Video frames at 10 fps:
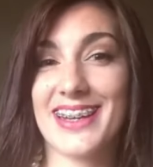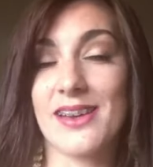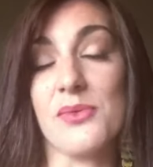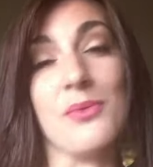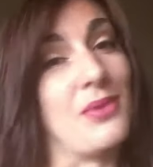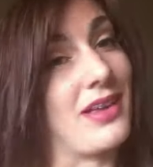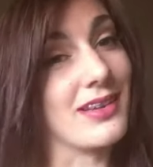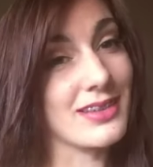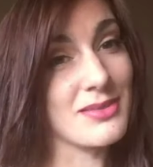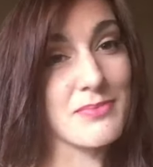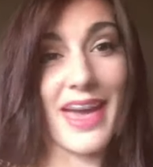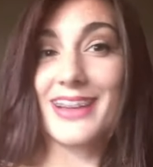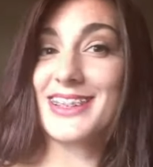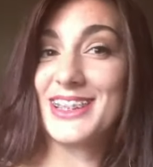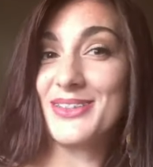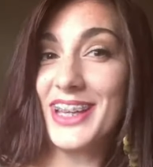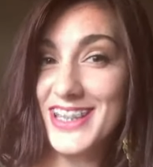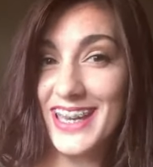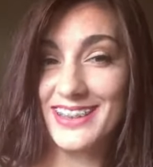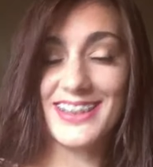And welcome back to my
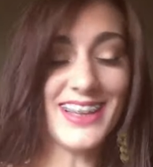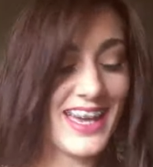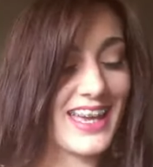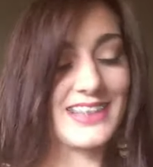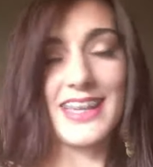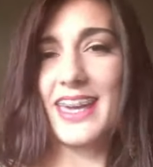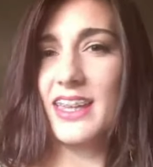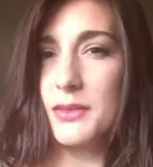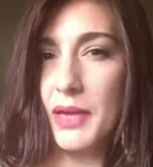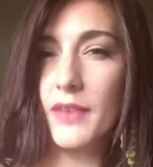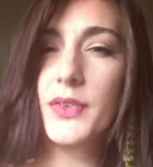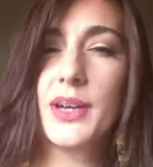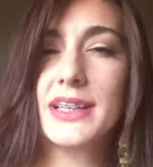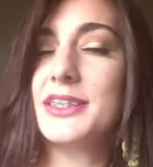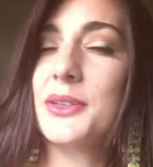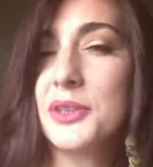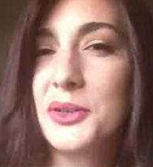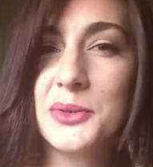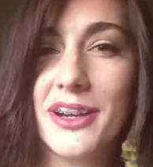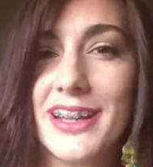channel. It's Haley Mae. If you guys don't
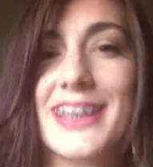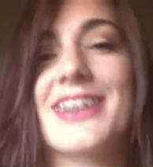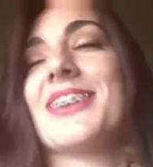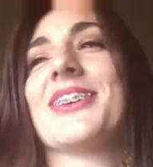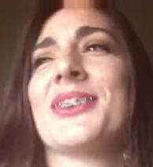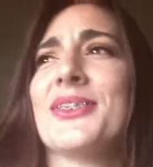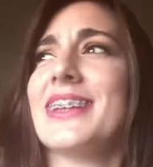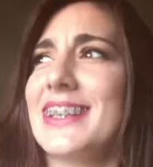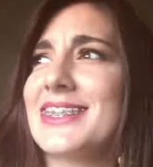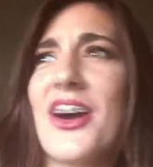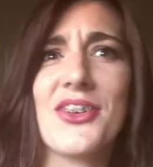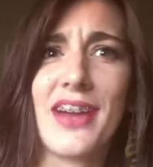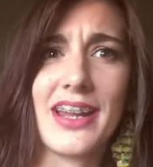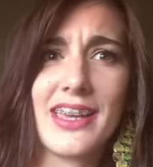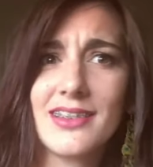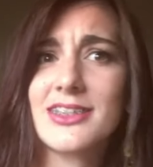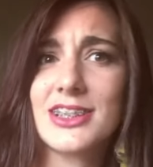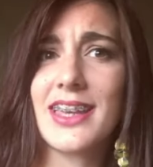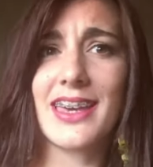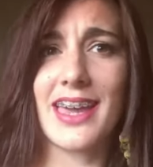know who it is already,
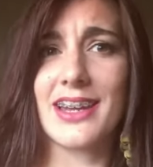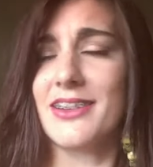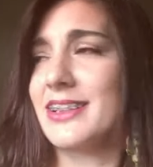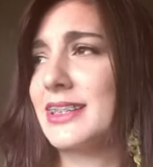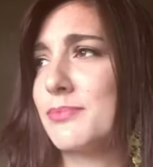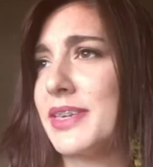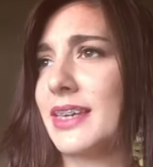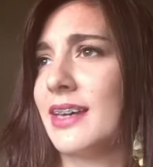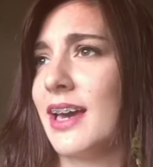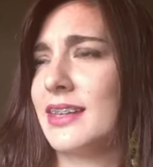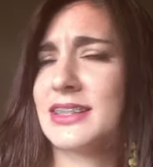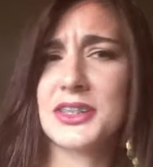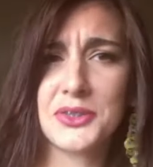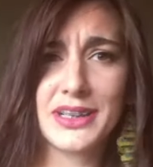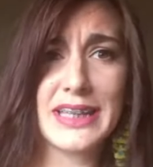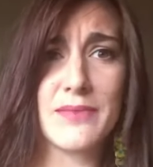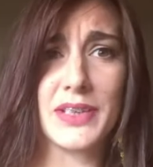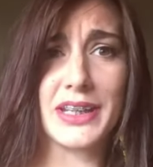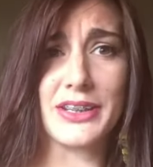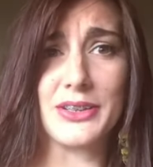geez, I can't already speak. And this is a story time
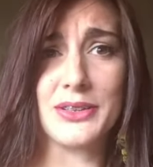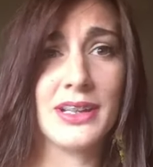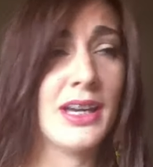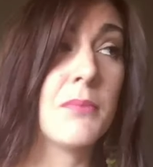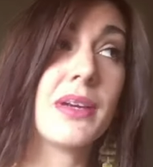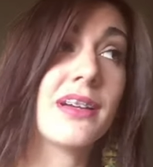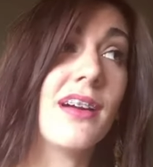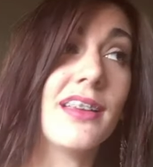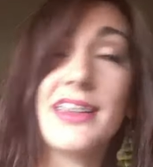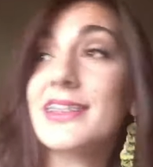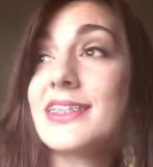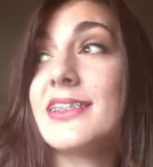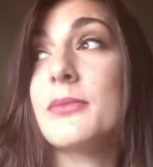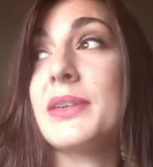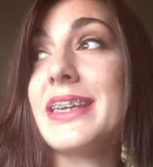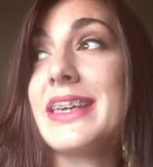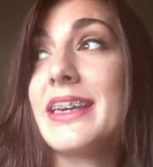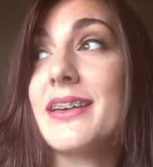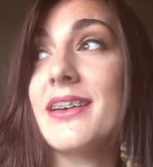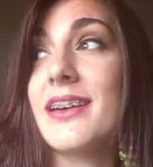video. My golly, this is gonna
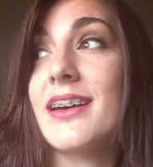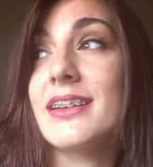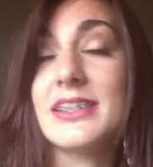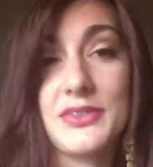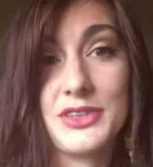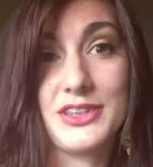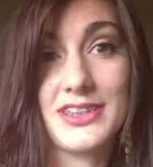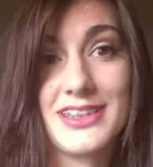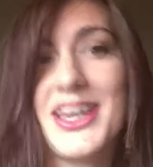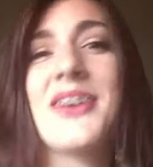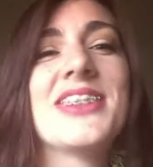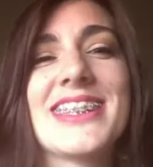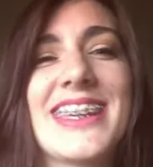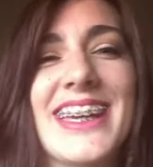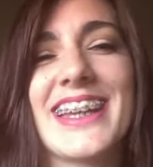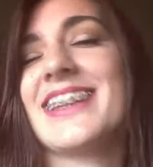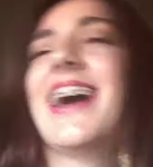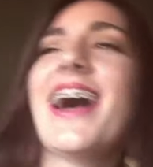be difficult. No, just kidding.